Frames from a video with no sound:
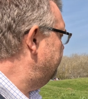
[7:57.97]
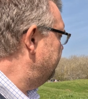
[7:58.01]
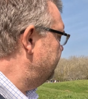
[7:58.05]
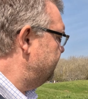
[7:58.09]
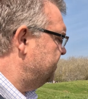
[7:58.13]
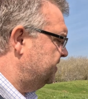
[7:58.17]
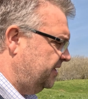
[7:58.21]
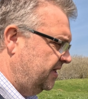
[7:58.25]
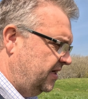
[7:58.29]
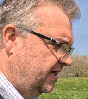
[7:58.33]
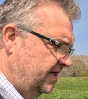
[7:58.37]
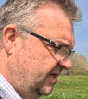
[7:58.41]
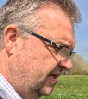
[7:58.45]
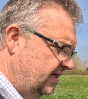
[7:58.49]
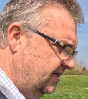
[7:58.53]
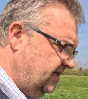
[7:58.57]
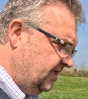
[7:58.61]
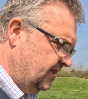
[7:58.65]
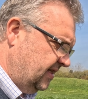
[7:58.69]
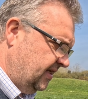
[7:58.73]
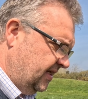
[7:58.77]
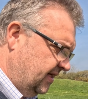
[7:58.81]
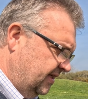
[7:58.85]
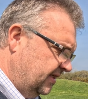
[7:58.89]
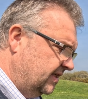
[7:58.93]
been turned into
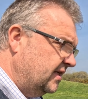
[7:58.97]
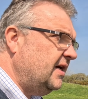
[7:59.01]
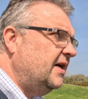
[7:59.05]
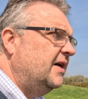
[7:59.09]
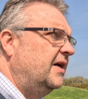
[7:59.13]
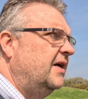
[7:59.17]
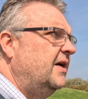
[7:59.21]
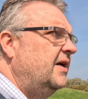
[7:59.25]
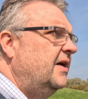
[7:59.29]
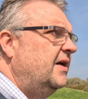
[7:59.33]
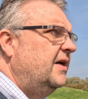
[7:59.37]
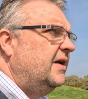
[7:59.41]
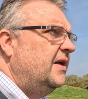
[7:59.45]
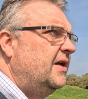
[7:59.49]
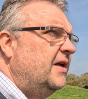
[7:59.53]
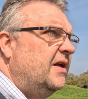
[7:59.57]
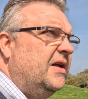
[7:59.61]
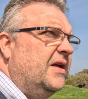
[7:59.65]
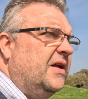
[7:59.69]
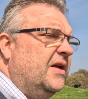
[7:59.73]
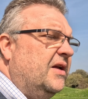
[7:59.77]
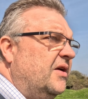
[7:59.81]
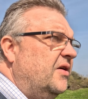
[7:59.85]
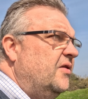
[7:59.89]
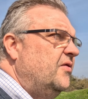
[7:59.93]
these
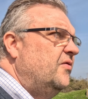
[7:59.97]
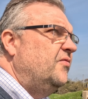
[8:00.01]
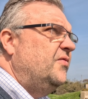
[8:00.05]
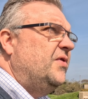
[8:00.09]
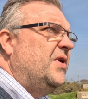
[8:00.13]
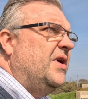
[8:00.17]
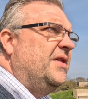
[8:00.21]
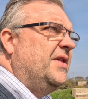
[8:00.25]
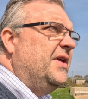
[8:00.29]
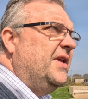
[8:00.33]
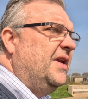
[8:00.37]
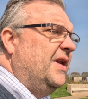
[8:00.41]
rather